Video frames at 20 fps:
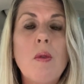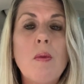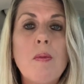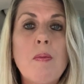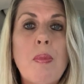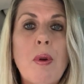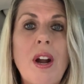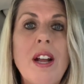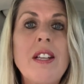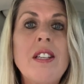
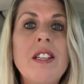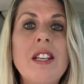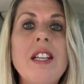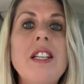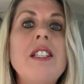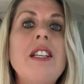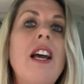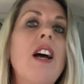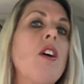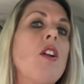
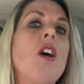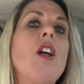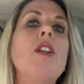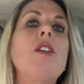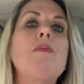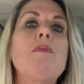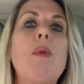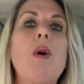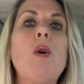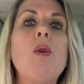pressing down
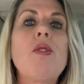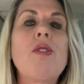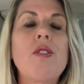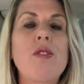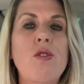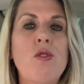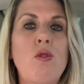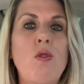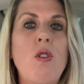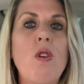on both the
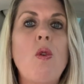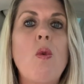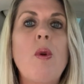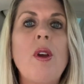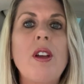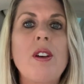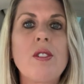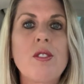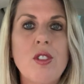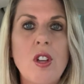scroll
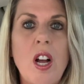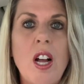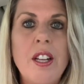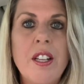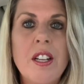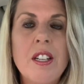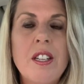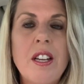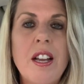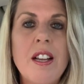wheels on
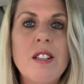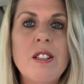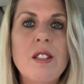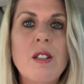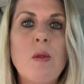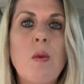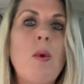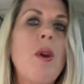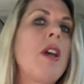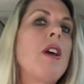the
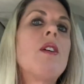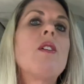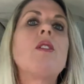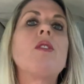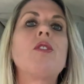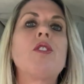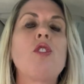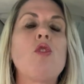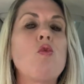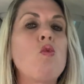Tesla wheel
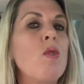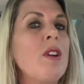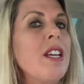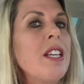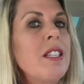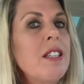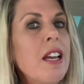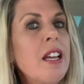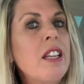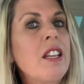to
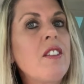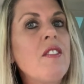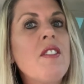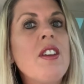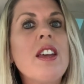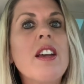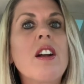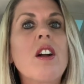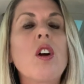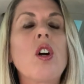reset the
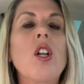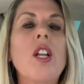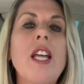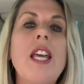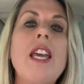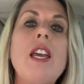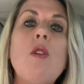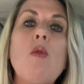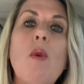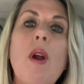vehicle.
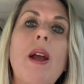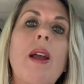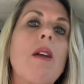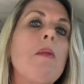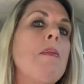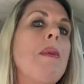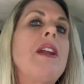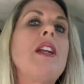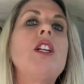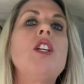He
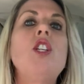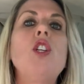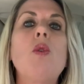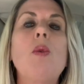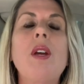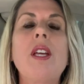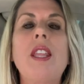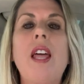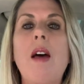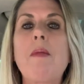recommended
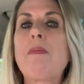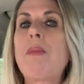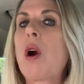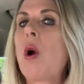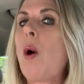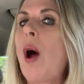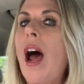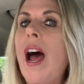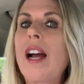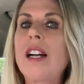doing that
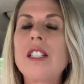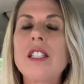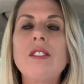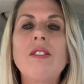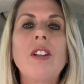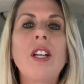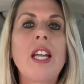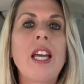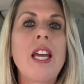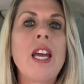
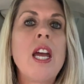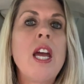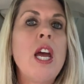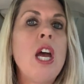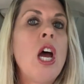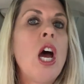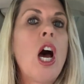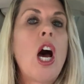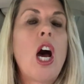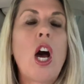proactively
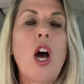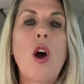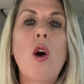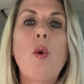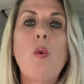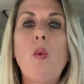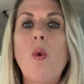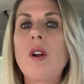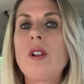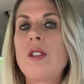uh,
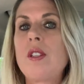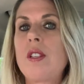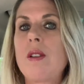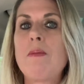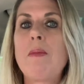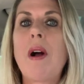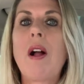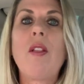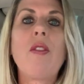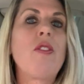once a
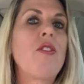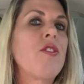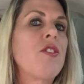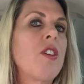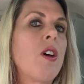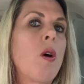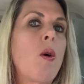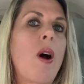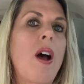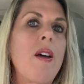month.
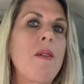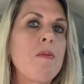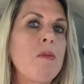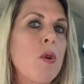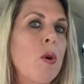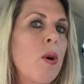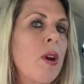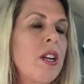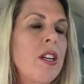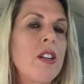So I'm
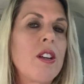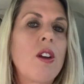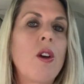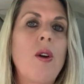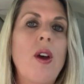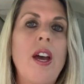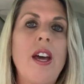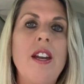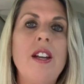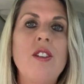going to go
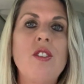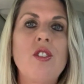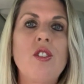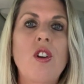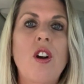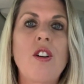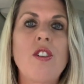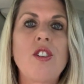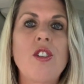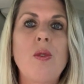ahead and
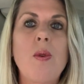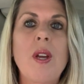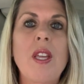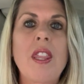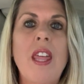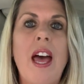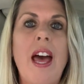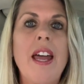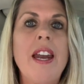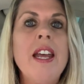start doing
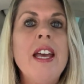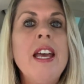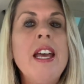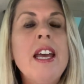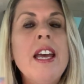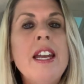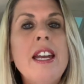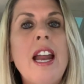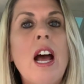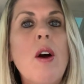that.
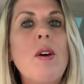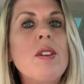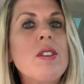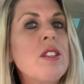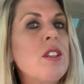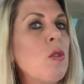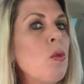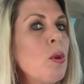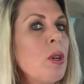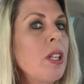Now, as
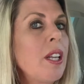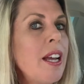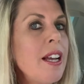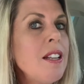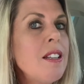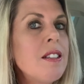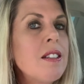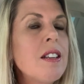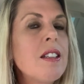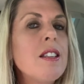it
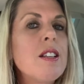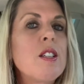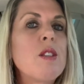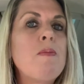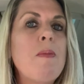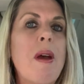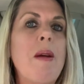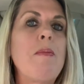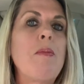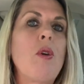relates to this
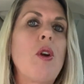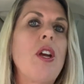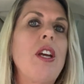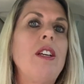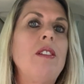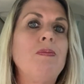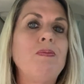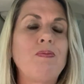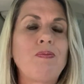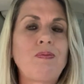memory,